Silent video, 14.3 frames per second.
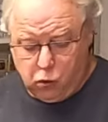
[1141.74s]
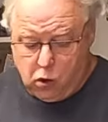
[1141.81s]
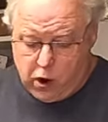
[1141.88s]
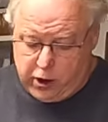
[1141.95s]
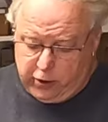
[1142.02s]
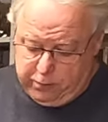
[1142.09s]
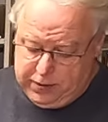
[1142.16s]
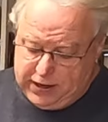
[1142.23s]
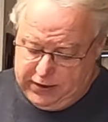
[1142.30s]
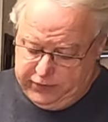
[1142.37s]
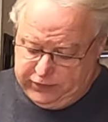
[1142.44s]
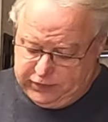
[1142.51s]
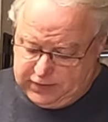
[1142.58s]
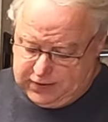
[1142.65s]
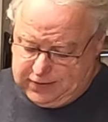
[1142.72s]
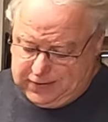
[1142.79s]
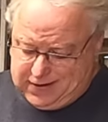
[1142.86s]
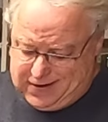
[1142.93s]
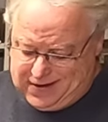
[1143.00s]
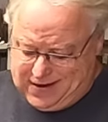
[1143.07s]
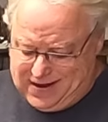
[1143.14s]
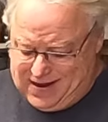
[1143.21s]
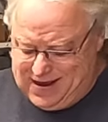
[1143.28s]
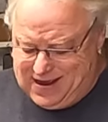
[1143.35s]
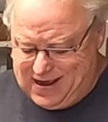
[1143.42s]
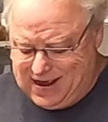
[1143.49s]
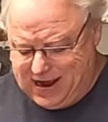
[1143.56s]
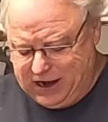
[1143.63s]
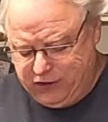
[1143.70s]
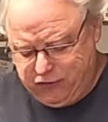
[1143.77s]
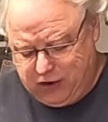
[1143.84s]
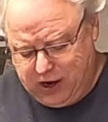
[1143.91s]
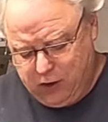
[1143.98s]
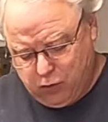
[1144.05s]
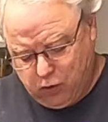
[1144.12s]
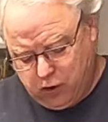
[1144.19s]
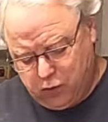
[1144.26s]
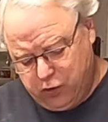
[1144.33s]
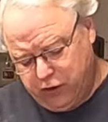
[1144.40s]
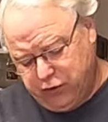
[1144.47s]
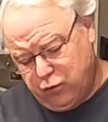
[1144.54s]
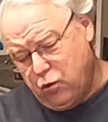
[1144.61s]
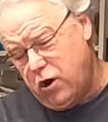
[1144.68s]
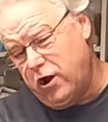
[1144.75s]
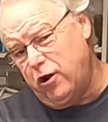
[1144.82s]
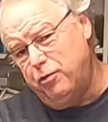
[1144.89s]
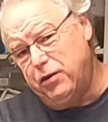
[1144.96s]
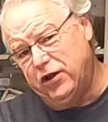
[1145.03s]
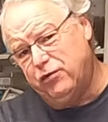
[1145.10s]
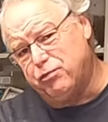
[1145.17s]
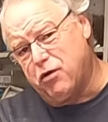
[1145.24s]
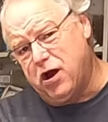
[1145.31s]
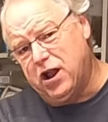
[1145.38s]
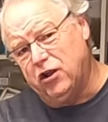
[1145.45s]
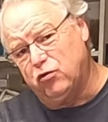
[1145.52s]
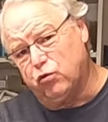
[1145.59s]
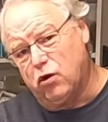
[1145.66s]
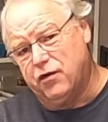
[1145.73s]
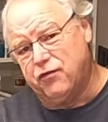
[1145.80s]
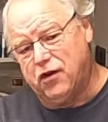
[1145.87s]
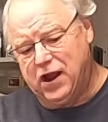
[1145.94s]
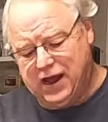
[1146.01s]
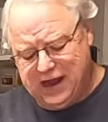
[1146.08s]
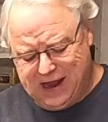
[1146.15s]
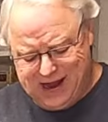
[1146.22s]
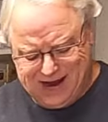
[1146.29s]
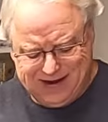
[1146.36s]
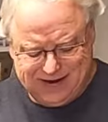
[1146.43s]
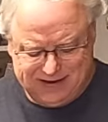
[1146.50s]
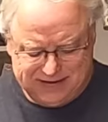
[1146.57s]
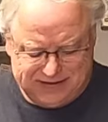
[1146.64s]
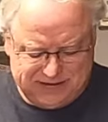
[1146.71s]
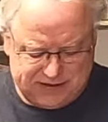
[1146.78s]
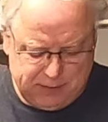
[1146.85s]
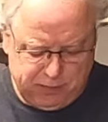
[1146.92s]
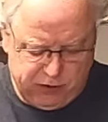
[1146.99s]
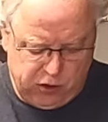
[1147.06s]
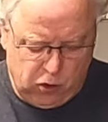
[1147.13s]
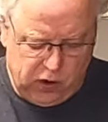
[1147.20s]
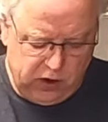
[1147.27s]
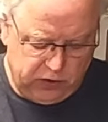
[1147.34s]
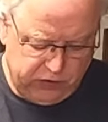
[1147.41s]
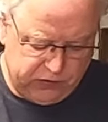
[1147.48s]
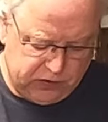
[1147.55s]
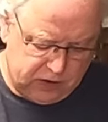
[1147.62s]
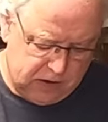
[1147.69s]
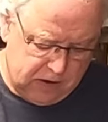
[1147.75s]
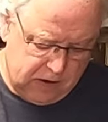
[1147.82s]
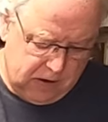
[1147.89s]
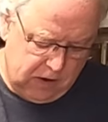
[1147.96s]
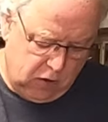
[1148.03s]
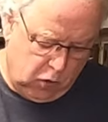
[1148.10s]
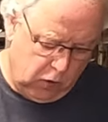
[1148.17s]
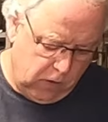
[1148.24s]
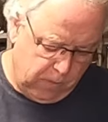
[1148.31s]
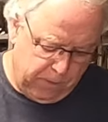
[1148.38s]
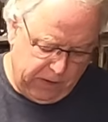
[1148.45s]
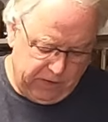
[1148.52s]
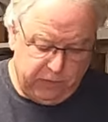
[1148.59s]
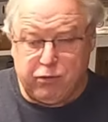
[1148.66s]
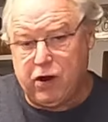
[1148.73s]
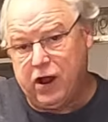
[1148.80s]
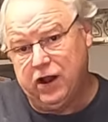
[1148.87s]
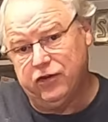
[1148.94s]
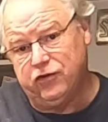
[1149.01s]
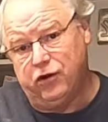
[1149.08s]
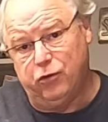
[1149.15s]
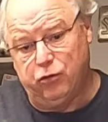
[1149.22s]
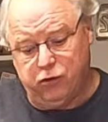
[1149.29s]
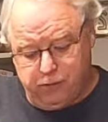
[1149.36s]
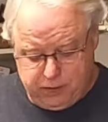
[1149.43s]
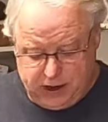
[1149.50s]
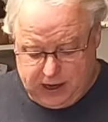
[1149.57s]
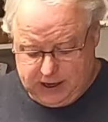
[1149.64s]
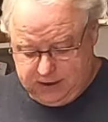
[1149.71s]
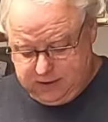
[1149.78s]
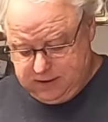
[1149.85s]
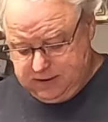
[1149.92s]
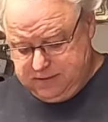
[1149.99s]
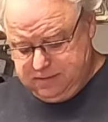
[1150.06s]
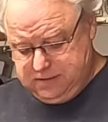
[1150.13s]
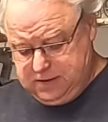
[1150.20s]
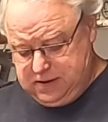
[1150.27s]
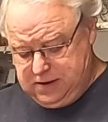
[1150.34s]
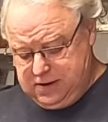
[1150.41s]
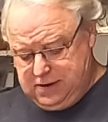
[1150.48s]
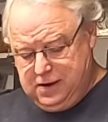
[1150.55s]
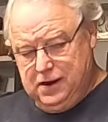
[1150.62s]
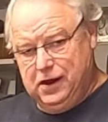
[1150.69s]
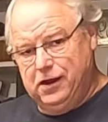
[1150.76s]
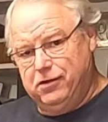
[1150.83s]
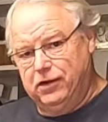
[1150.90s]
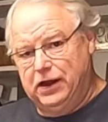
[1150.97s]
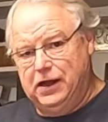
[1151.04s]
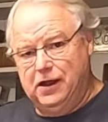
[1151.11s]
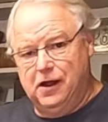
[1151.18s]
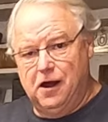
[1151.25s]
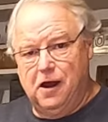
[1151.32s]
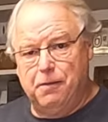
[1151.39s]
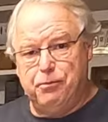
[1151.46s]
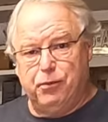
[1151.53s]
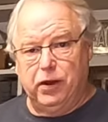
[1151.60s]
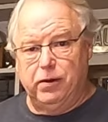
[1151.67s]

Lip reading: water-based. I try to work with water-based products wherever I can, because some of the oil-based products are a real pain to clean up,